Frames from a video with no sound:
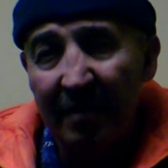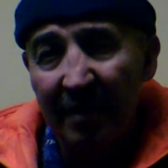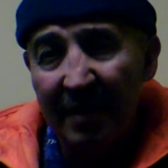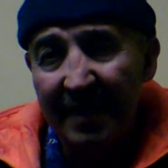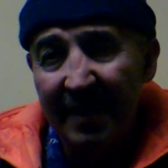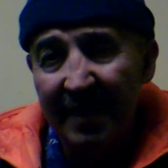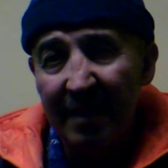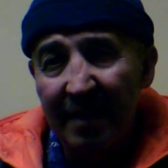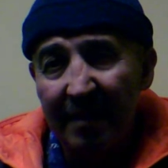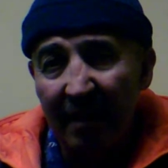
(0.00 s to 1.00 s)
consider
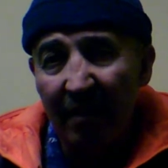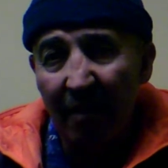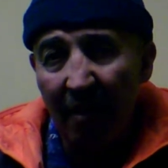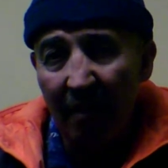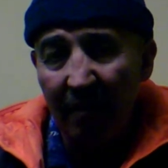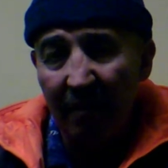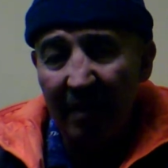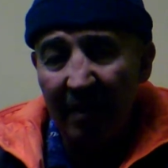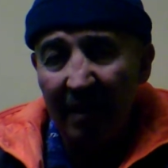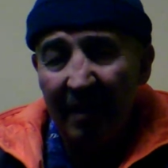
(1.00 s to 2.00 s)
the cult
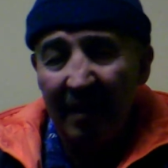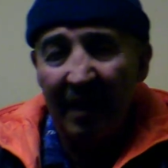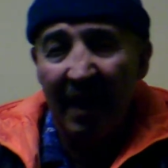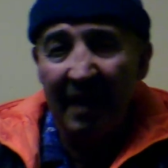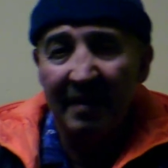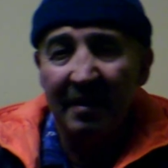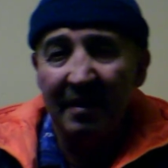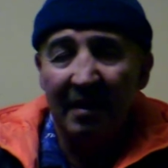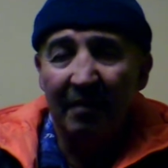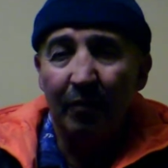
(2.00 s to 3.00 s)
as
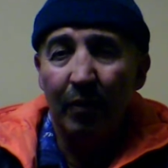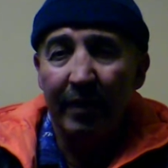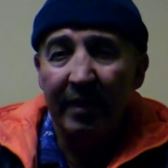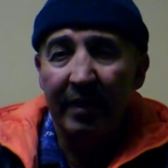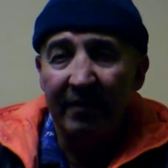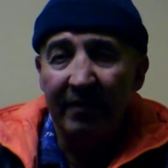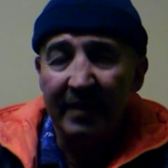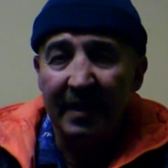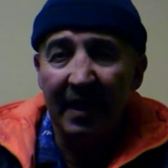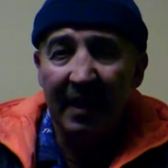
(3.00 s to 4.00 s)
worthy of
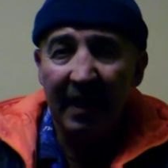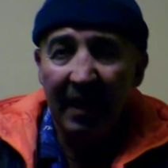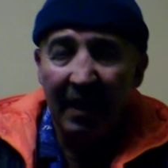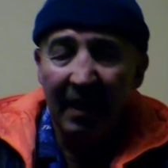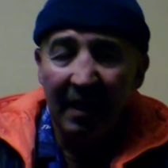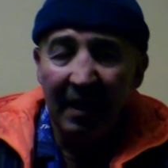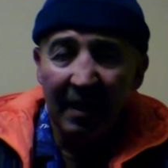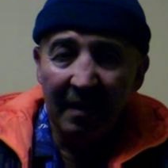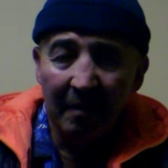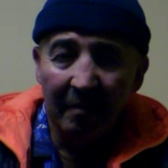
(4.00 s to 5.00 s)
study,
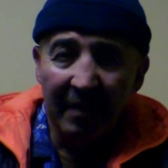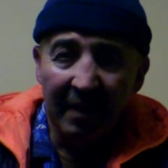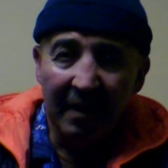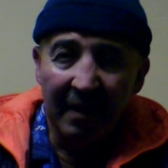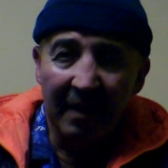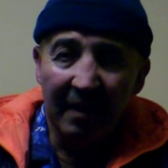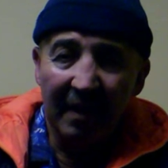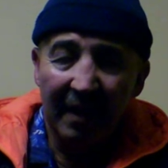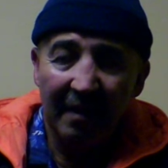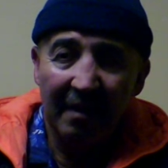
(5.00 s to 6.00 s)
but
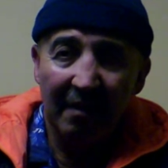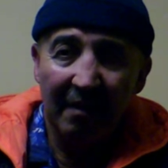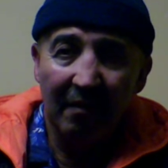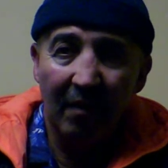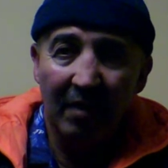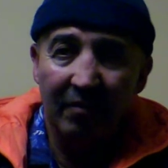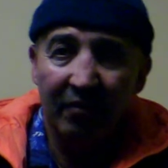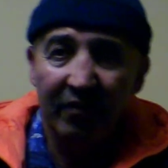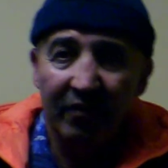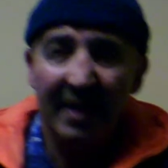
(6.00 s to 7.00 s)
they didn't know how to
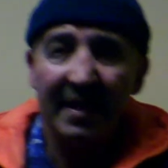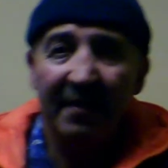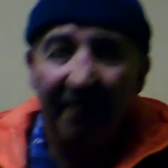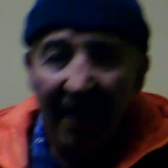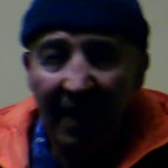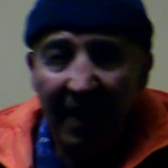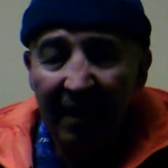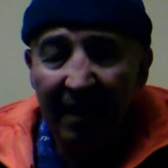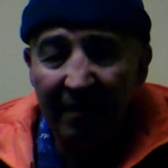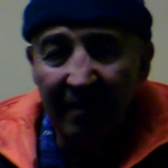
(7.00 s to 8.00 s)
justify it,
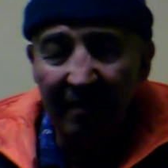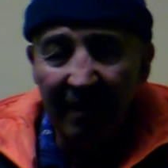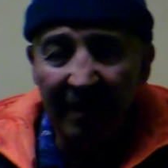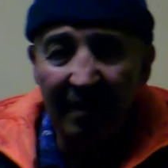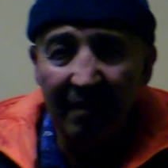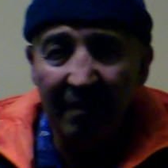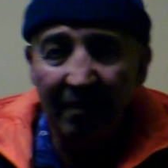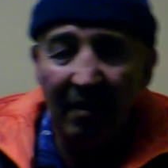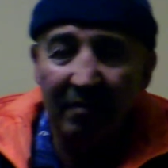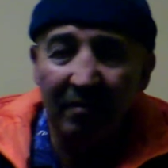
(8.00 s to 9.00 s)
or they didn't know
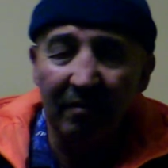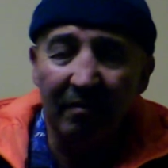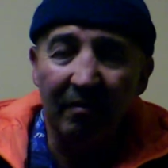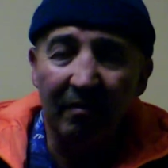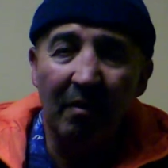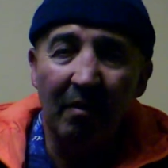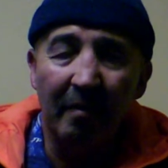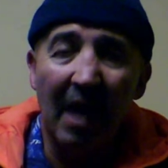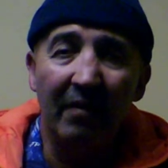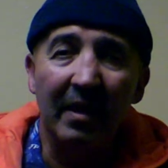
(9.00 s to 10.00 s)
how to go
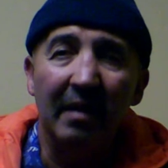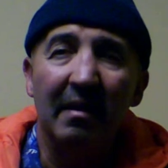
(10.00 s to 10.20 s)
about it.